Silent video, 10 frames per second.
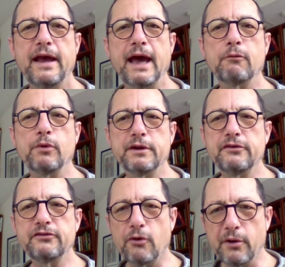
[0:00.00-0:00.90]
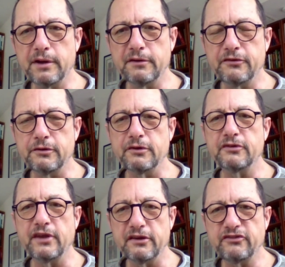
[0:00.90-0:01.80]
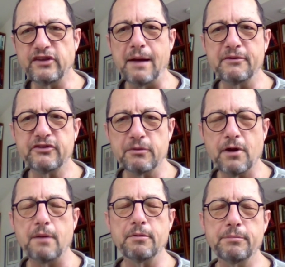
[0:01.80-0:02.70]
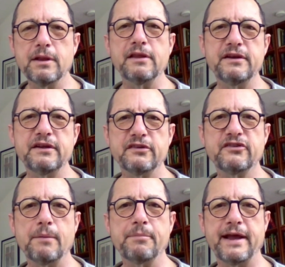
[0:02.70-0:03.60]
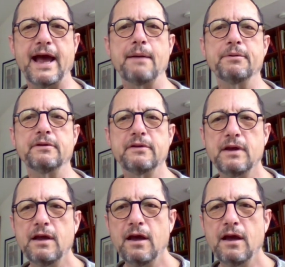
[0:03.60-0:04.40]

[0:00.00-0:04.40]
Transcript: And what historians do is they establish the probabilities that something happened.